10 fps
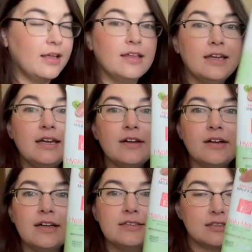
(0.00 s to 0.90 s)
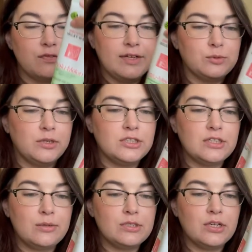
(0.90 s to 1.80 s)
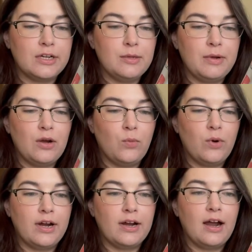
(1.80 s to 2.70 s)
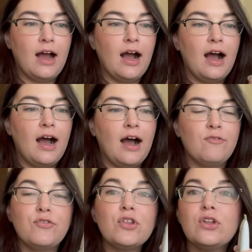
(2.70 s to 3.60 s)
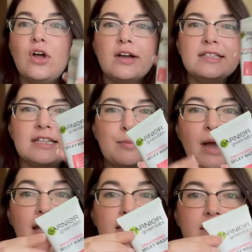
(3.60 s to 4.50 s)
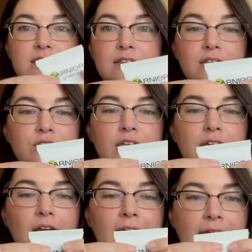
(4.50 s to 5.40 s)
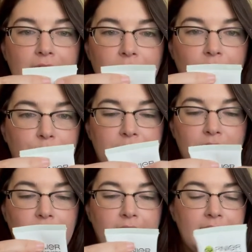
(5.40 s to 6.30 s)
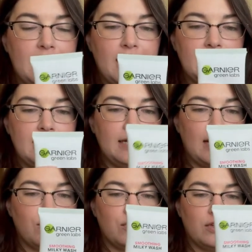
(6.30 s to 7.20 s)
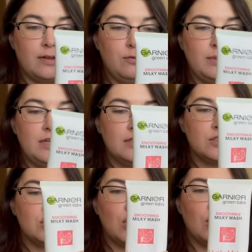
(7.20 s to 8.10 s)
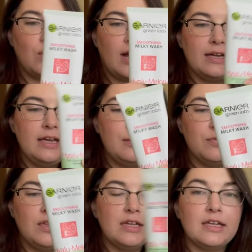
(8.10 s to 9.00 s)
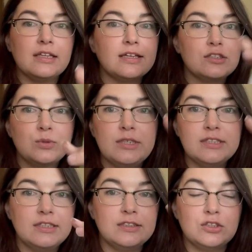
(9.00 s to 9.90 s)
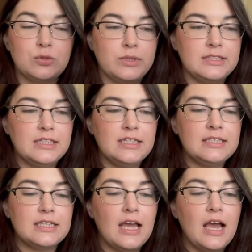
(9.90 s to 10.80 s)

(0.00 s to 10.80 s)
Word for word: Here is the face wash that I was talking about where for the longest time, it, there's like air up here and I cannot get it out for the life of me. So I kept thinking like squeezing and squeezing this.